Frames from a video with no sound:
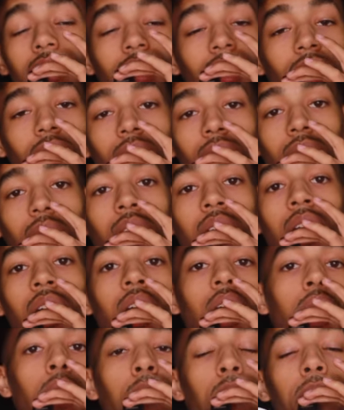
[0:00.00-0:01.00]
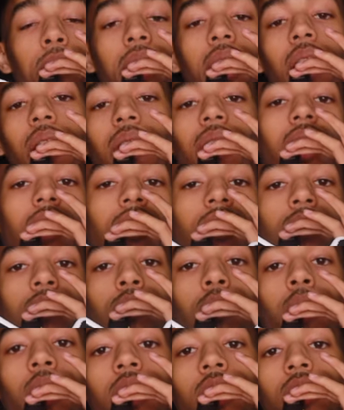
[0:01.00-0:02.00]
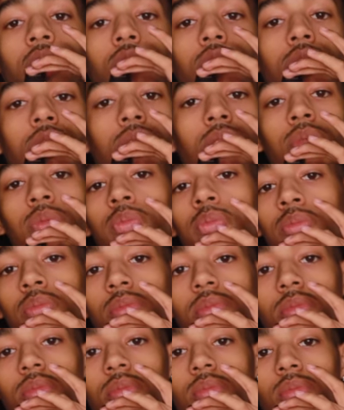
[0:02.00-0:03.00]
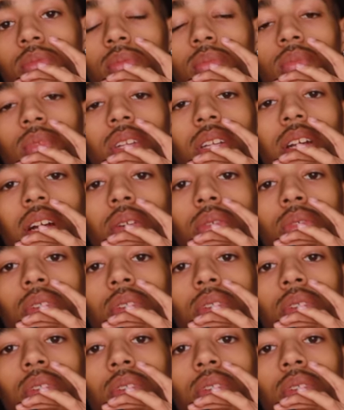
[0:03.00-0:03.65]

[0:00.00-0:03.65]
and all. But now I just wear the shoe. Like,